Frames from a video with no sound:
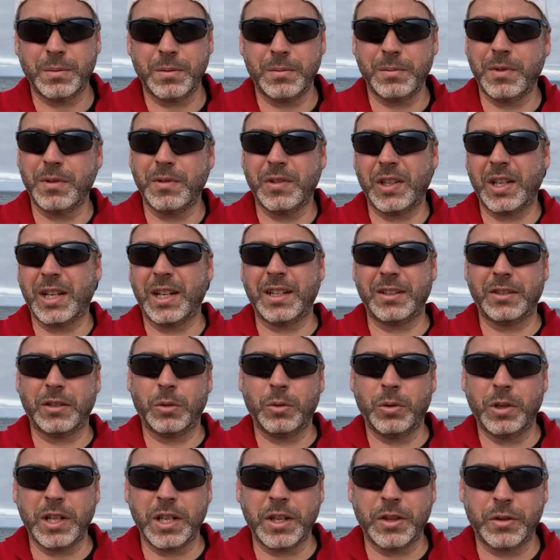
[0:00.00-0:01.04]
but maybe I got
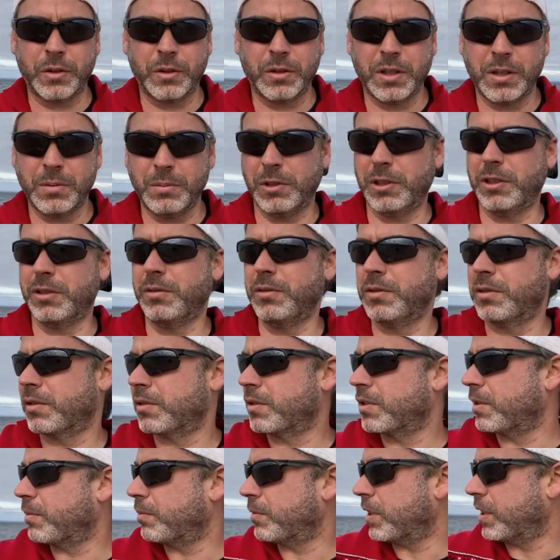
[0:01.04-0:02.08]
20, 30 balloons or
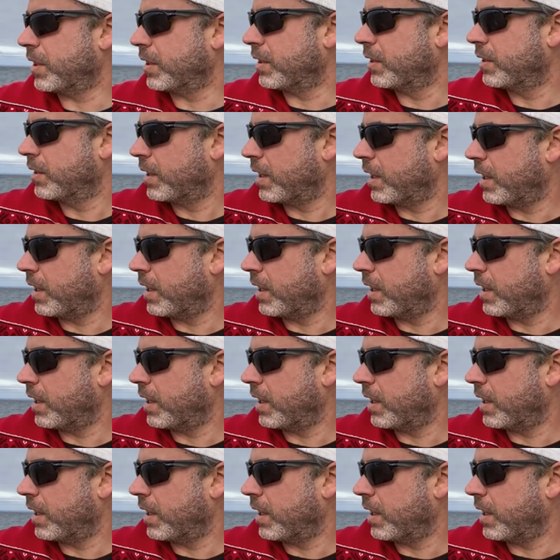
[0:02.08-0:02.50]
something.